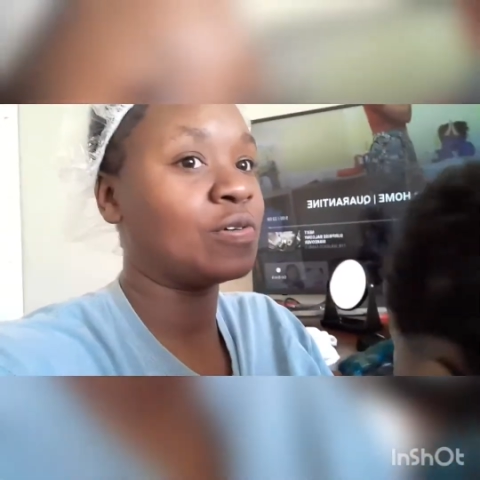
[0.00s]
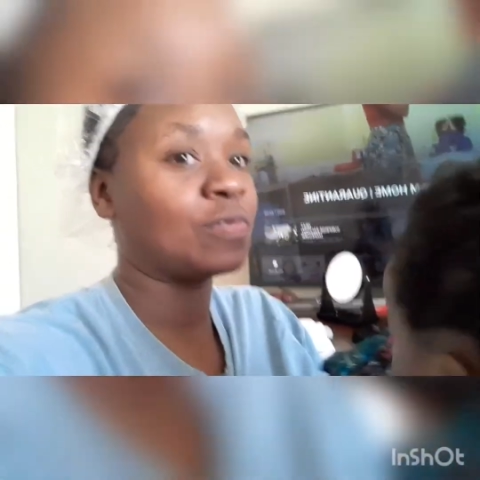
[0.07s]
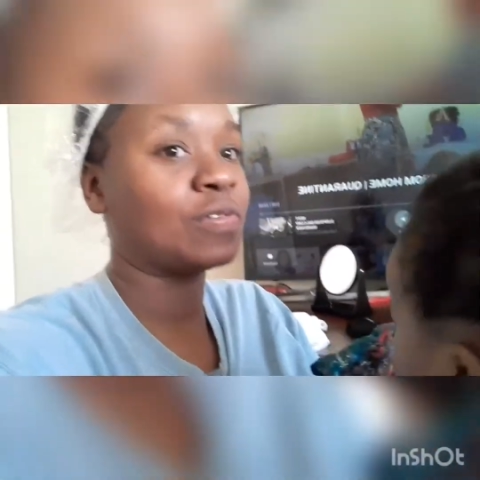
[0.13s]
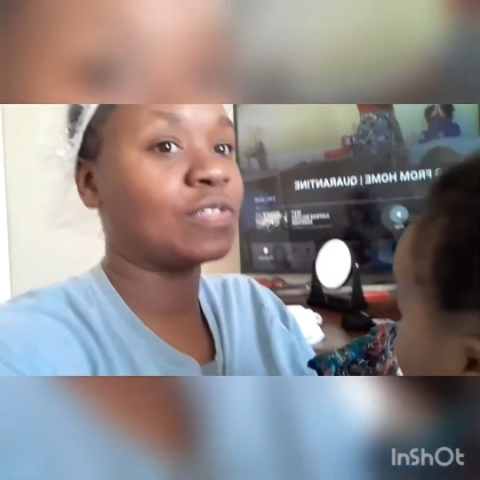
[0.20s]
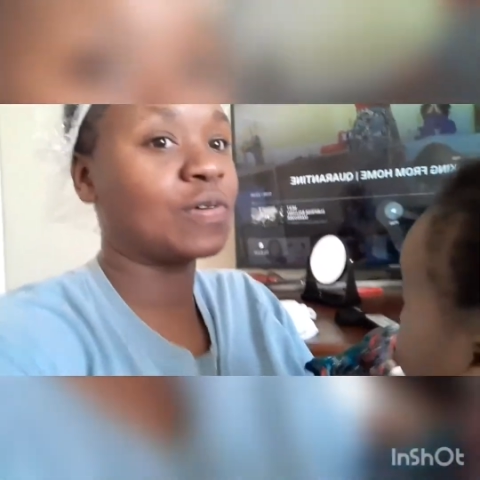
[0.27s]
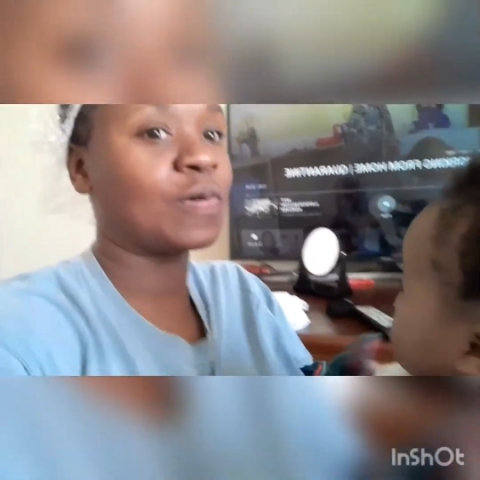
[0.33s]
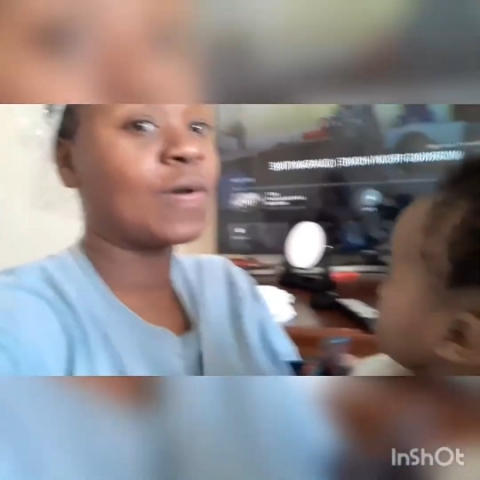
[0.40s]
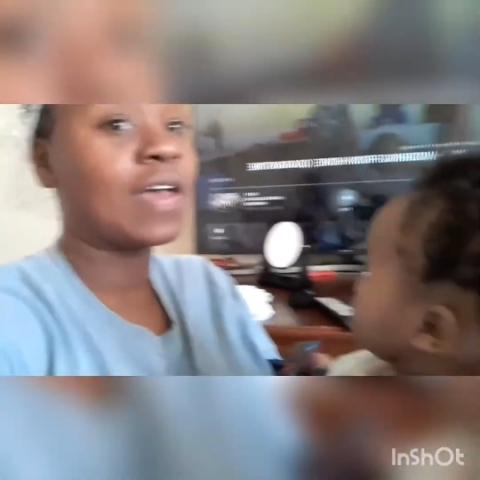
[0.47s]

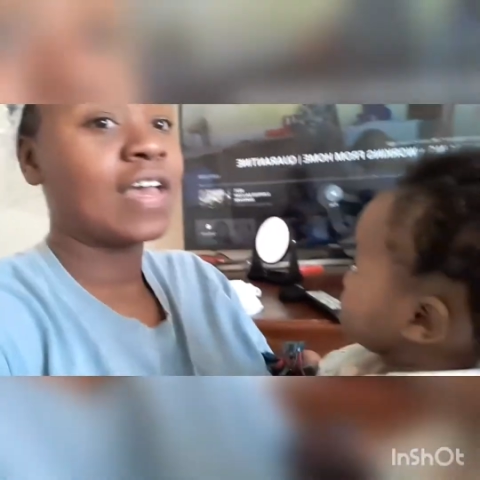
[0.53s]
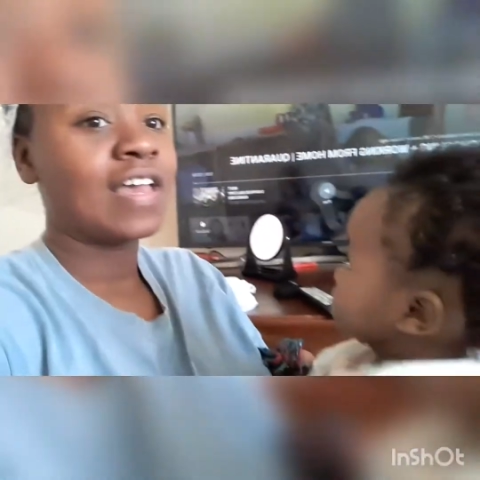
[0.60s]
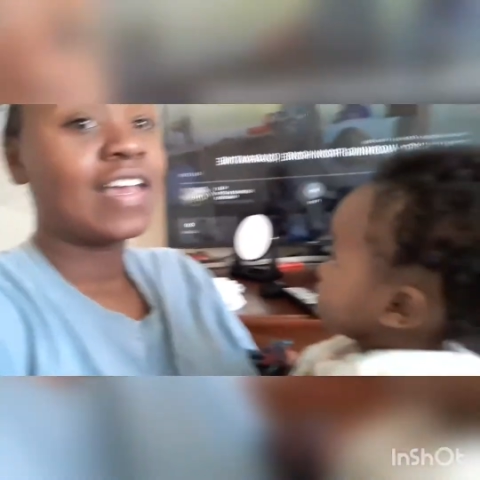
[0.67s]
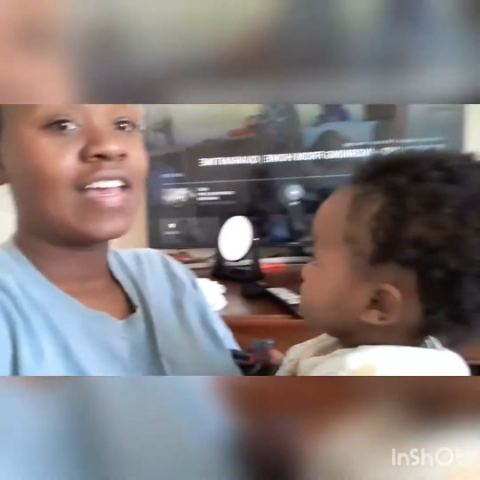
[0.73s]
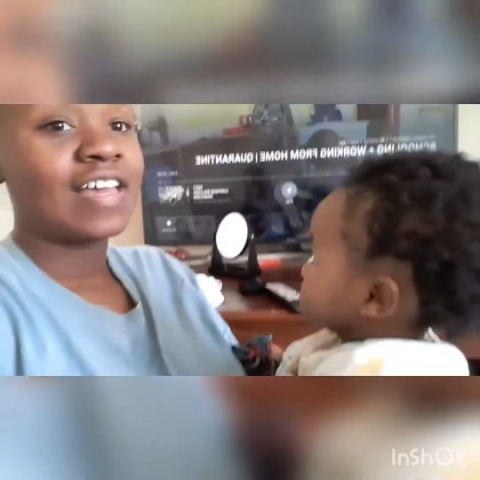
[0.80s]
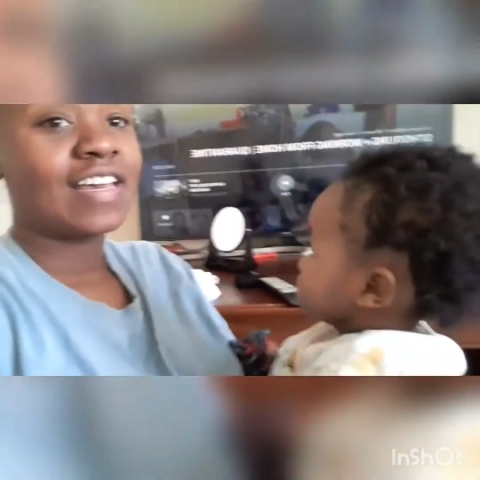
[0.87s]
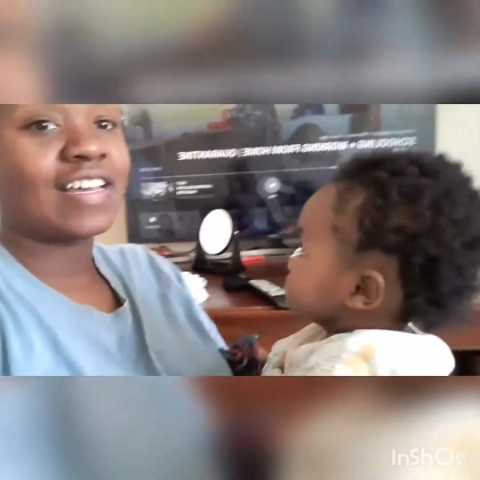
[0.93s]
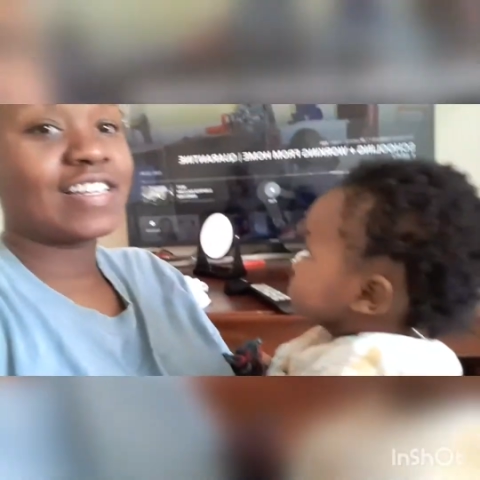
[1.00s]
So
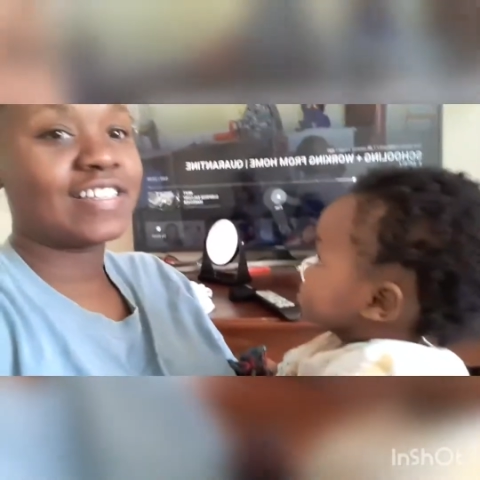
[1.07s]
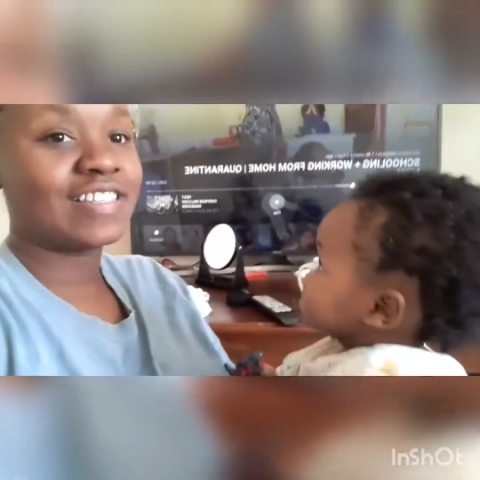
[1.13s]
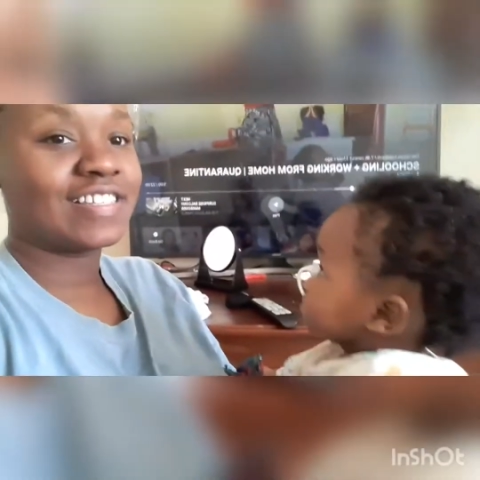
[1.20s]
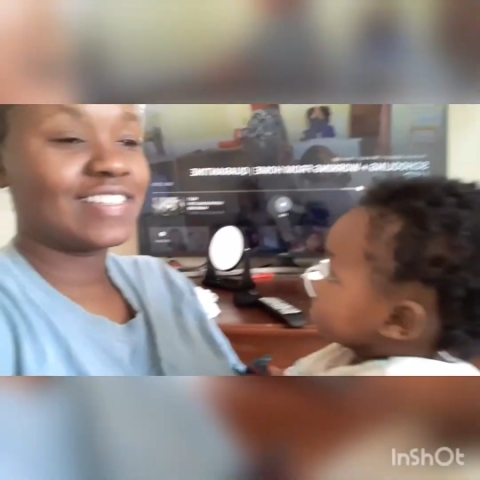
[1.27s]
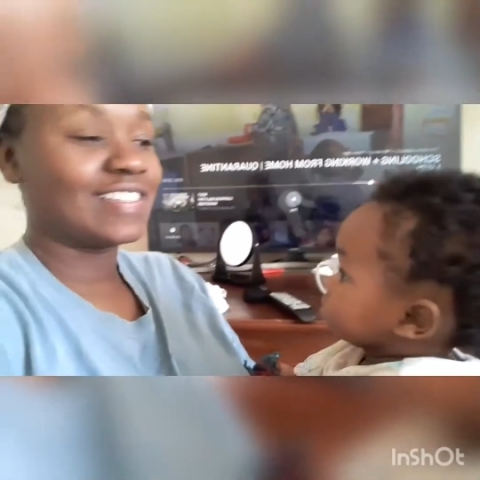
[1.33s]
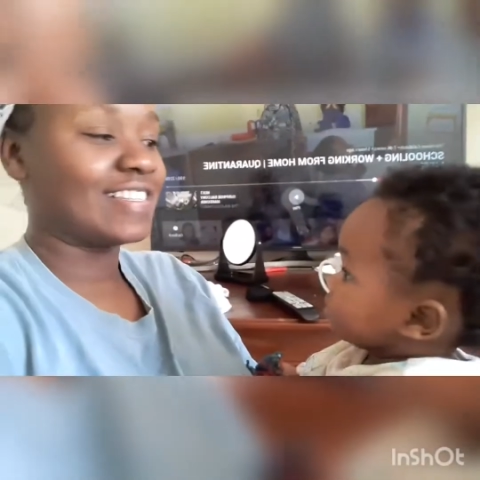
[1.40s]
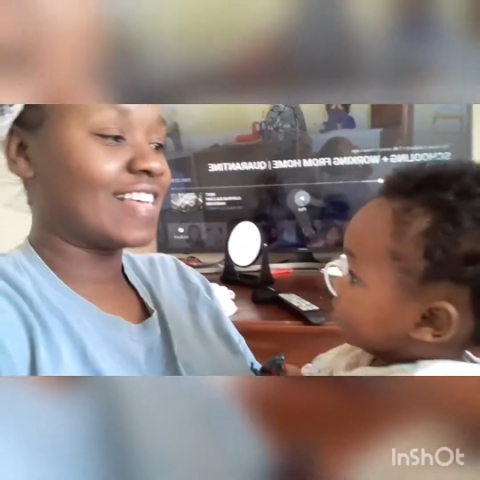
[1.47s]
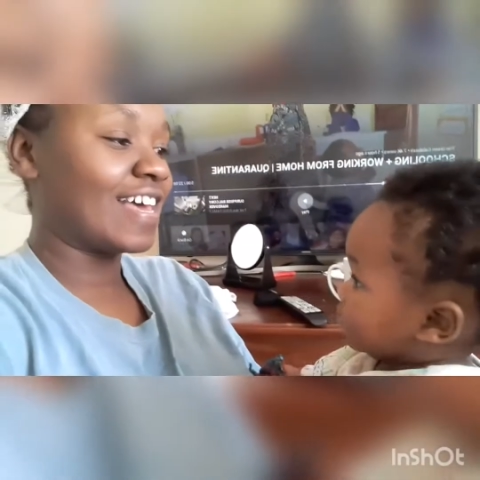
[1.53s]

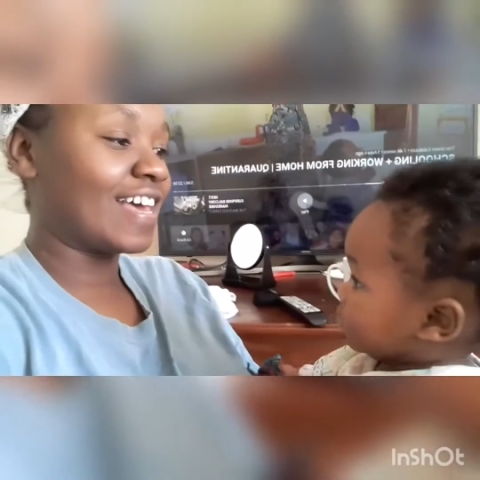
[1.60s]
it's